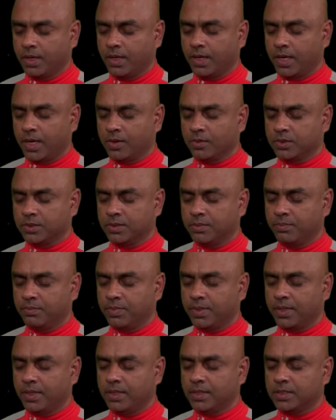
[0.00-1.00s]
Now
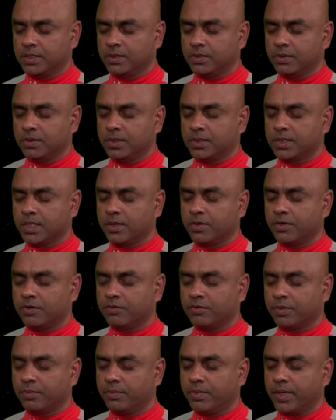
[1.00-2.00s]
simply listen to the sound of
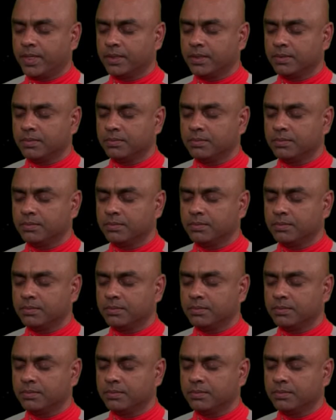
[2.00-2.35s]
your breath.